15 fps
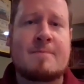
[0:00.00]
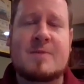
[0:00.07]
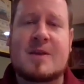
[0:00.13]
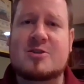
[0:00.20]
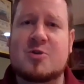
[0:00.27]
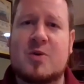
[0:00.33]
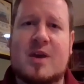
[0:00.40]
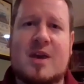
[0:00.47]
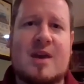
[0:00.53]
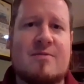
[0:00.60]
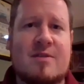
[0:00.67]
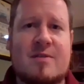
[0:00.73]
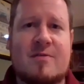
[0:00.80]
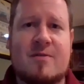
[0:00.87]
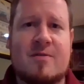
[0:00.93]
And so
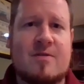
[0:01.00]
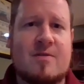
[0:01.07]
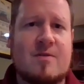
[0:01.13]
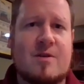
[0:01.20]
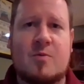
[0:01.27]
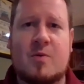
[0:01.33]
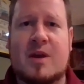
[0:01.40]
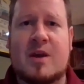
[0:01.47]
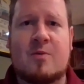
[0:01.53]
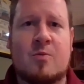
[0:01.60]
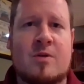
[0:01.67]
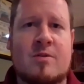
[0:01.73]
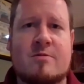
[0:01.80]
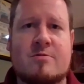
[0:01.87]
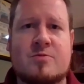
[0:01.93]
even if we hit one
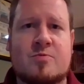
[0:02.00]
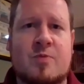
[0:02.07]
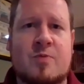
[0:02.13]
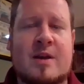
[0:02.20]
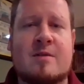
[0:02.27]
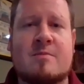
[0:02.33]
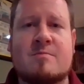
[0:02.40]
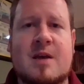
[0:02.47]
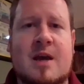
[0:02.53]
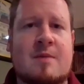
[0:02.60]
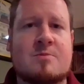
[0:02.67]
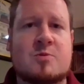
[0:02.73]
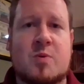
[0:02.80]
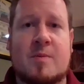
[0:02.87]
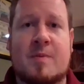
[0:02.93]
of those random
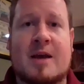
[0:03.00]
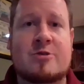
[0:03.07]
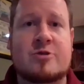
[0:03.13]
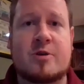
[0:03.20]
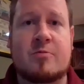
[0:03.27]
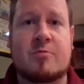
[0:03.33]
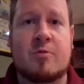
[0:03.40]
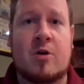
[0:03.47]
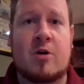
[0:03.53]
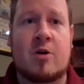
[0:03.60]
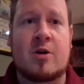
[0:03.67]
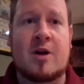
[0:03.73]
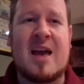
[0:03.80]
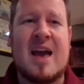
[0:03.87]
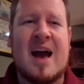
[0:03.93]
times when I'm actually
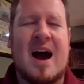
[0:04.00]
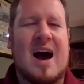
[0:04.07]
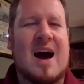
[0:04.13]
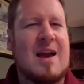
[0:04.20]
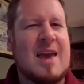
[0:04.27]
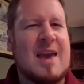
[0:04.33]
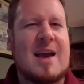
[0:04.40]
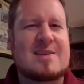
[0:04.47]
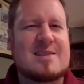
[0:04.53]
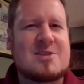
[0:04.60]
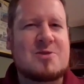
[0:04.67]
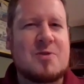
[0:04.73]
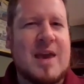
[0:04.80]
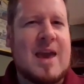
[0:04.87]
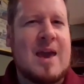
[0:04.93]
wrong, I
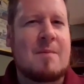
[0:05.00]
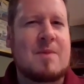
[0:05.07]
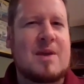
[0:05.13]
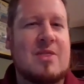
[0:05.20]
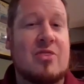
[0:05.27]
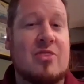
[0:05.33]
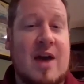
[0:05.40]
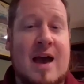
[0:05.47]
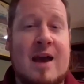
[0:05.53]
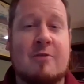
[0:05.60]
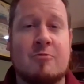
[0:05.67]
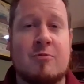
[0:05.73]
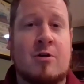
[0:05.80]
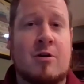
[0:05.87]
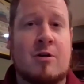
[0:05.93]
still can't be that
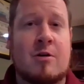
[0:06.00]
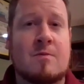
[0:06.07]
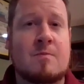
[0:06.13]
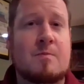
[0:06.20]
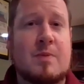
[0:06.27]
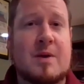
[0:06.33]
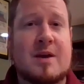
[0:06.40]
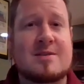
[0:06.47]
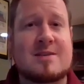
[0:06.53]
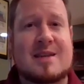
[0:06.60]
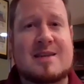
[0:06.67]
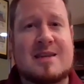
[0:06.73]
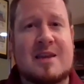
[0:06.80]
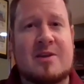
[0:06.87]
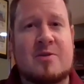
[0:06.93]
wrong because I
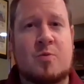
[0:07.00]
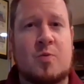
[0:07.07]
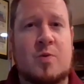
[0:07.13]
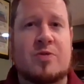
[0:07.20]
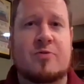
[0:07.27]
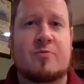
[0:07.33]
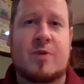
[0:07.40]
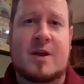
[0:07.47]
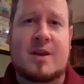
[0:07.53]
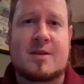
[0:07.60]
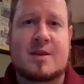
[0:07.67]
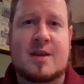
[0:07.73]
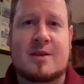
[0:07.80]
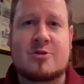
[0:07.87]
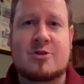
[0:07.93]
did it with the right
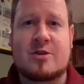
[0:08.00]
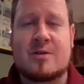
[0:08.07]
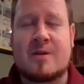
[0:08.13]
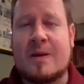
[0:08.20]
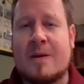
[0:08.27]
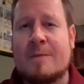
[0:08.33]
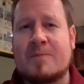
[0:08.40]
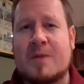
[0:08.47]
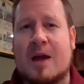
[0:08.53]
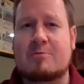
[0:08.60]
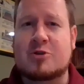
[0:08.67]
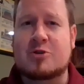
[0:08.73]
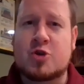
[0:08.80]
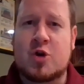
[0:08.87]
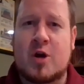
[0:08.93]
intention. I
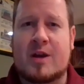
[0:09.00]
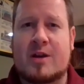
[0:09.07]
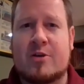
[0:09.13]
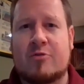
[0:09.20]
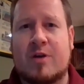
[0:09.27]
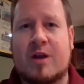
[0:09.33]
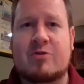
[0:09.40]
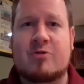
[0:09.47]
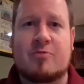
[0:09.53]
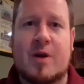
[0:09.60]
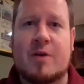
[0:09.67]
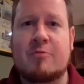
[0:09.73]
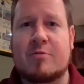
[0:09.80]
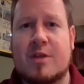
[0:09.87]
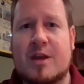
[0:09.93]
was trying to create the
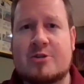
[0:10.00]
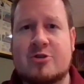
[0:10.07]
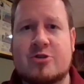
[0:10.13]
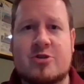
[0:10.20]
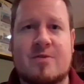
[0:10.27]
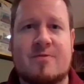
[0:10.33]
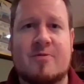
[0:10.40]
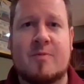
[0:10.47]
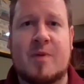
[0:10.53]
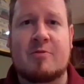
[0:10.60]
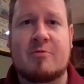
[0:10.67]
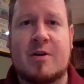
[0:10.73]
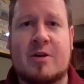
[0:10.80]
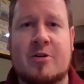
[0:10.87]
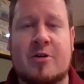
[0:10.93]
right relationship for my
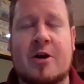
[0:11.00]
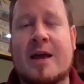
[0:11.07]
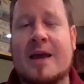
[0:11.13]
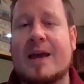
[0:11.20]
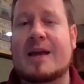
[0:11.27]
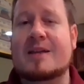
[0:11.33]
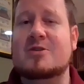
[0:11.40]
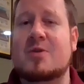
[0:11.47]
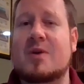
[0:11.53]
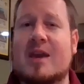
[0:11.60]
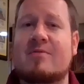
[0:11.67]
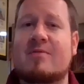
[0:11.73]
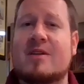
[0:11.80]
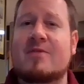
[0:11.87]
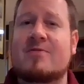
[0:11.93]
reader. And so
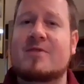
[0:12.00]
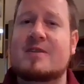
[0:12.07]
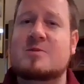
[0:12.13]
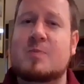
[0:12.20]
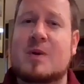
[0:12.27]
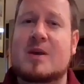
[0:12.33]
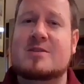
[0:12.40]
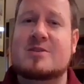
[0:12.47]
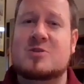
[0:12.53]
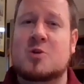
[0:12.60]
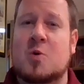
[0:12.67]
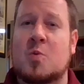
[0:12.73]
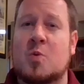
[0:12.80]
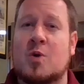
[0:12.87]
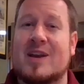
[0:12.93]
even if these pieces
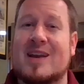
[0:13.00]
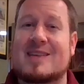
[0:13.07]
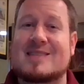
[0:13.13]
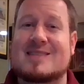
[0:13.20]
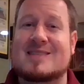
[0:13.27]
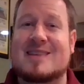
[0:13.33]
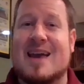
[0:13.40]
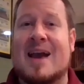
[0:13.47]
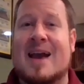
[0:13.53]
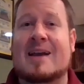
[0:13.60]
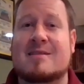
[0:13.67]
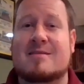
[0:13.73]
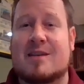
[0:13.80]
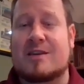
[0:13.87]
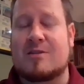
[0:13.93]
don't work
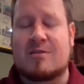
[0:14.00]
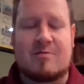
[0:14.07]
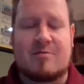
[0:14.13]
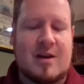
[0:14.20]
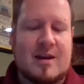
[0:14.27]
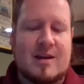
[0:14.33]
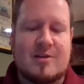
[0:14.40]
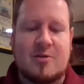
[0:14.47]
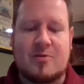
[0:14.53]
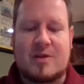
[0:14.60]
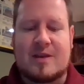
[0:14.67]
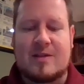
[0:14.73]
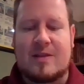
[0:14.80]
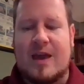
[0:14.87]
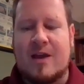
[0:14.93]
exactly, right, I don't
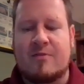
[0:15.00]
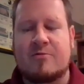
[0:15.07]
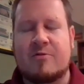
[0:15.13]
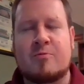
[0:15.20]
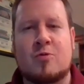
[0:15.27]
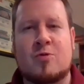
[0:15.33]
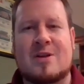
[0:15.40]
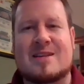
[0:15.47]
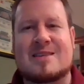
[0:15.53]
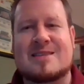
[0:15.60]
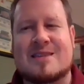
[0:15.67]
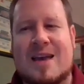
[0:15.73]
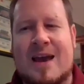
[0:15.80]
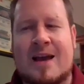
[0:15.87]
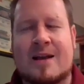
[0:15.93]
get every rule
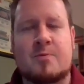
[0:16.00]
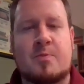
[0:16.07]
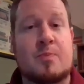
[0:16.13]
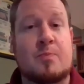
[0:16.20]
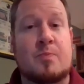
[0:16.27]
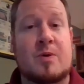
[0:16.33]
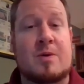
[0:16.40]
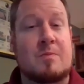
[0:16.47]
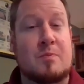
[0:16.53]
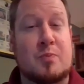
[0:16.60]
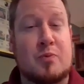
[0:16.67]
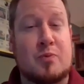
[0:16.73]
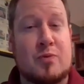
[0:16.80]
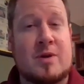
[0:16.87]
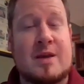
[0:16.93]
exact, but I'm
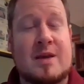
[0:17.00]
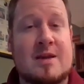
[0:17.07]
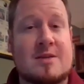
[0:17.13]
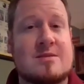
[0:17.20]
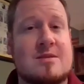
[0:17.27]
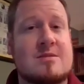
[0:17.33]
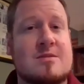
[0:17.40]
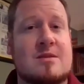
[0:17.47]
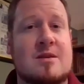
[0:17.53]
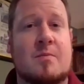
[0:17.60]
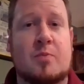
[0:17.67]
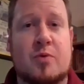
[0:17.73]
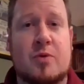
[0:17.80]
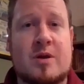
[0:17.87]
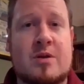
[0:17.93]
pretty consistent, I'm
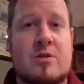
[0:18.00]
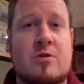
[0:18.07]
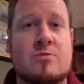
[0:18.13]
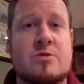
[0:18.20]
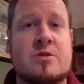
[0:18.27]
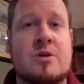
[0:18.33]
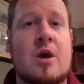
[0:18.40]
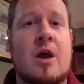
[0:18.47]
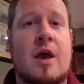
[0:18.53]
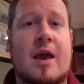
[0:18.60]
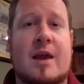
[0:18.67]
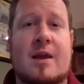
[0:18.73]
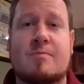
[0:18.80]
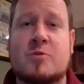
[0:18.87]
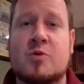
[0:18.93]
pretty close,
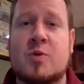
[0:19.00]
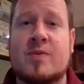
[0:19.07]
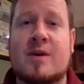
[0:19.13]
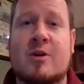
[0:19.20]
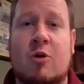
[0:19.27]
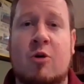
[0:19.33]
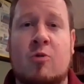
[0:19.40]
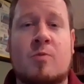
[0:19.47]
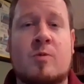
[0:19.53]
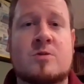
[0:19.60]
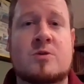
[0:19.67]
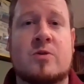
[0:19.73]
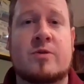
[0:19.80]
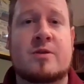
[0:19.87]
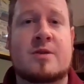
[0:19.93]
and I'm doing that almost
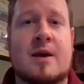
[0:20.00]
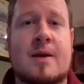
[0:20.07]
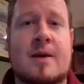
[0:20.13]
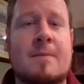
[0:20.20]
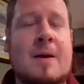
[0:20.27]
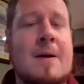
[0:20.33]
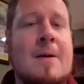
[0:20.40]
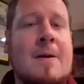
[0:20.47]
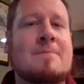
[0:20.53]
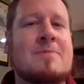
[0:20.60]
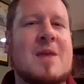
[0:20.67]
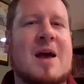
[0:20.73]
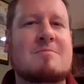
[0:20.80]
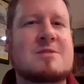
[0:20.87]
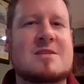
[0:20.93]
all the time,
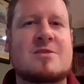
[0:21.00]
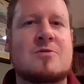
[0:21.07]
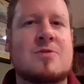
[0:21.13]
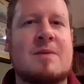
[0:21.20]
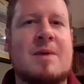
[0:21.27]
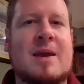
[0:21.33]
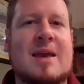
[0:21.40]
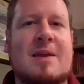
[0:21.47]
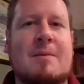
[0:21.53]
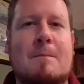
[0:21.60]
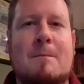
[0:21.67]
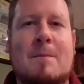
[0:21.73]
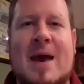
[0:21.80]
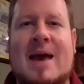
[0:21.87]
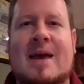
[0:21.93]
I'm still not making
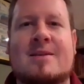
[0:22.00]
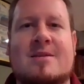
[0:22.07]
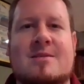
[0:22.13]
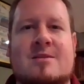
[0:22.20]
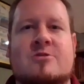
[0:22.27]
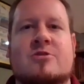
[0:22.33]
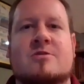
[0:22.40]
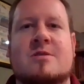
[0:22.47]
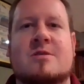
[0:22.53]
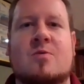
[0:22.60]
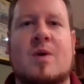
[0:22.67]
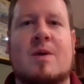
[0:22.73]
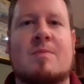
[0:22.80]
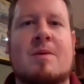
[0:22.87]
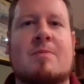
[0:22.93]
bad decisions in the
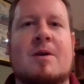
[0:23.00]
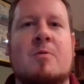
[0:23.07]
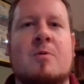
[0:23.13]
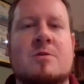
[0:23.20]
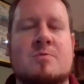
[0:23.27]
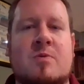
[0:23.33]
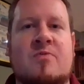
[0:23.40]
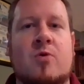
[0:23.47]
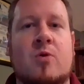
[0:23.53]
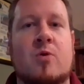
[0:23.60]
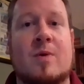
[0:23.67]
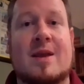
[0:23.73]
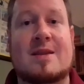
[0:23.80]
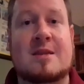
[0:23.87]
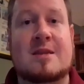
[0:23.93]
way maybe I was before
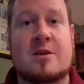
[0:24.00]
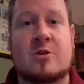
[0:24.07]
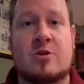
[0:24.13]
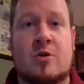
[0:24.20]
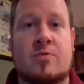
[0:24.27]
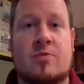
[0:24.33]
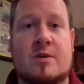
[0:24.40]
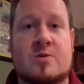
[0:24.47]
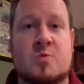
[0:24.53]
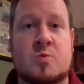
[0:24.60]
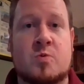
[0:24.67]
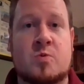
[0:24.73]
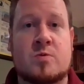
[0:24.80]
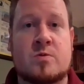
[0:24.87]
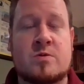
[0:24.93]
when I didn't know these
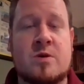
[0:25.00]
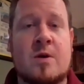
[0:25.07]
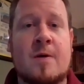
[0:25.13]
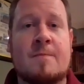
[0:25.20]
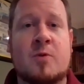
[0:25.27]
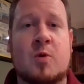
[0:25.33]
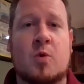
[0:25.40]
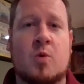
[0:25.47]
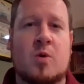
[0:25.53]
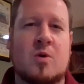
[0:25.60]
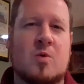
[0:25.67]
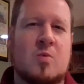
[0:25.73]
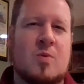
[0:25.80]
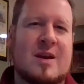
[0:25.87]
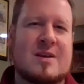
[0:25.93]
rules,
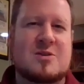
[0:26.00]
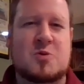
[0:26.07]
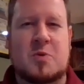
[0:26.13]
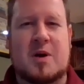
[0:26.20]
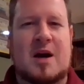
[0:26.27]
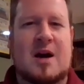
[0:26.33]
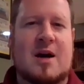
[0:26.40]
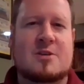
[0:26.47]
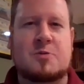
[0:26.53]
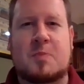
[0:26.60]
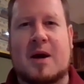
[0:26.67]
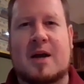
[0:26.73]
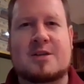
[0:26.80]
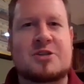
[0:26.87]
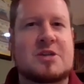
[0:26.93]
or when I sort of
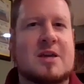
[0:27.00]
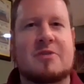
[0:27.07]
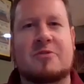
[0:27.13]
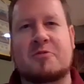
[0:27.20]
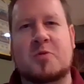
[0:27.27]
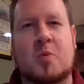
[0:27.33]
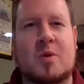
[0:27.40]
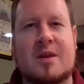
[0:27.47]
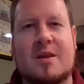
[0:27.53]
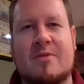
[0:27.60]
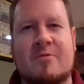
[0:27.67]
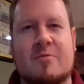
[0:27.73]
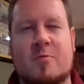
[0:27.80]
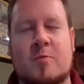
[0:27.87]
hodgepodge together 20 different